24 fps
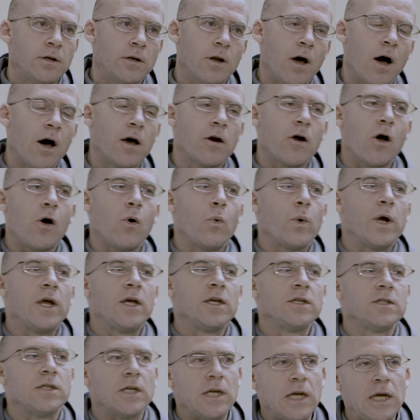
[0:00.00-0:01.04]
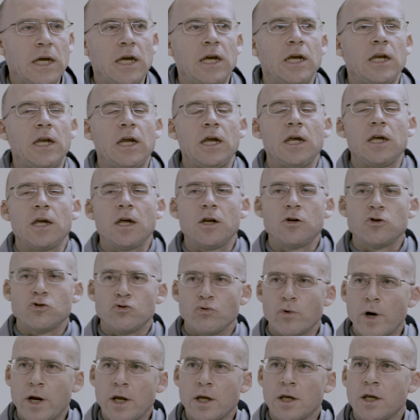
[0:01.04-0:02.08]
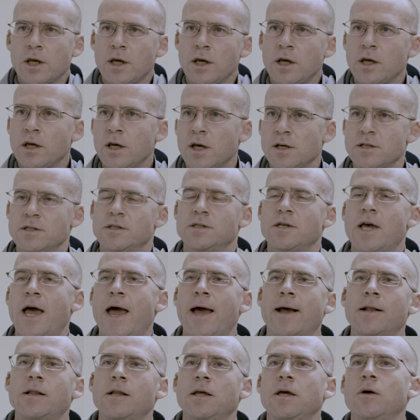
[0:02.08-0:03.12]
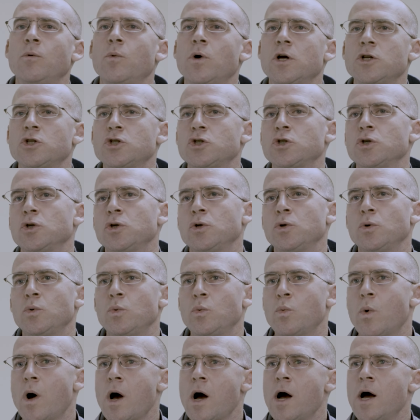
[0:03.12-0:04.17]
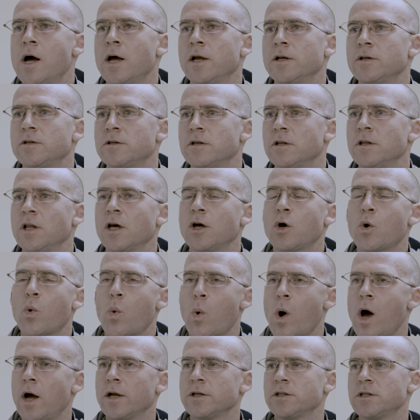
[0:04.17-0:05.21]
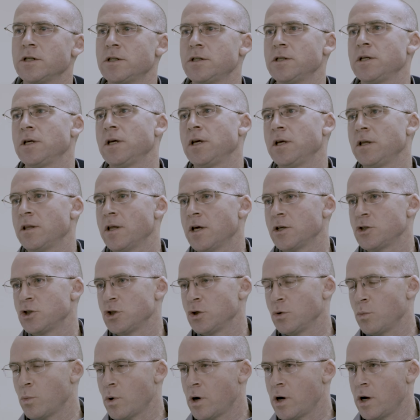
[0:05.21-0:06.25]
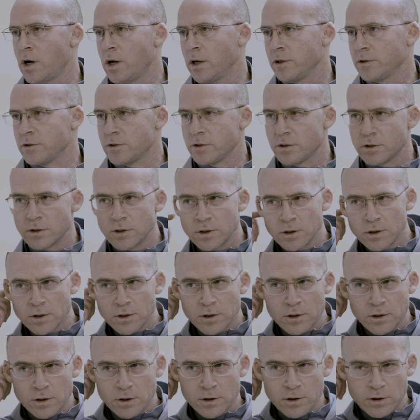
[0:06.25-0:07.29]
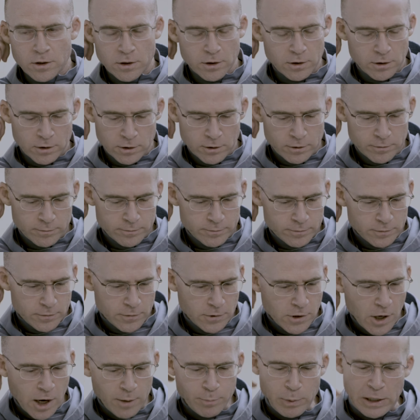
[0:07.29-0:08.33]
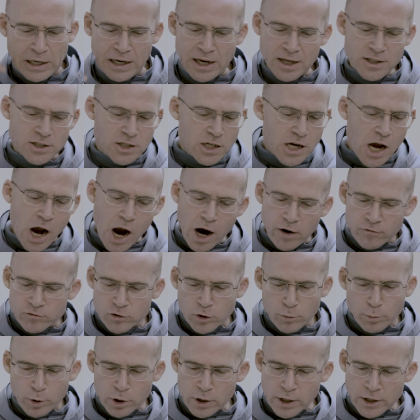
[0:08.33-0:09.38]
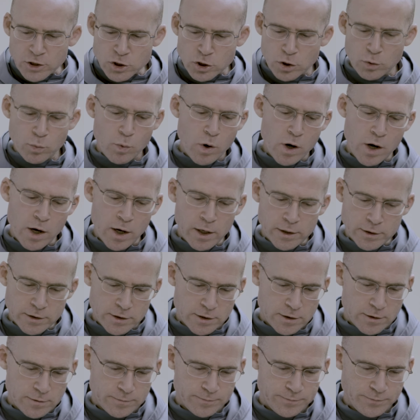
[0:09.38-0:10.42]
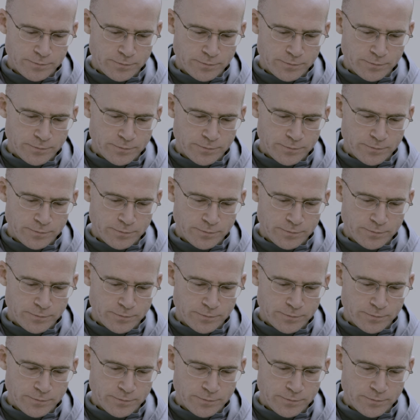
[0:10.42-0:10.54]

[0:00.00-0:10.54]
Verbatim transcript: not always eating and drinking exactly what you want in the quantity that you want, uh, not being as comfortable as you want.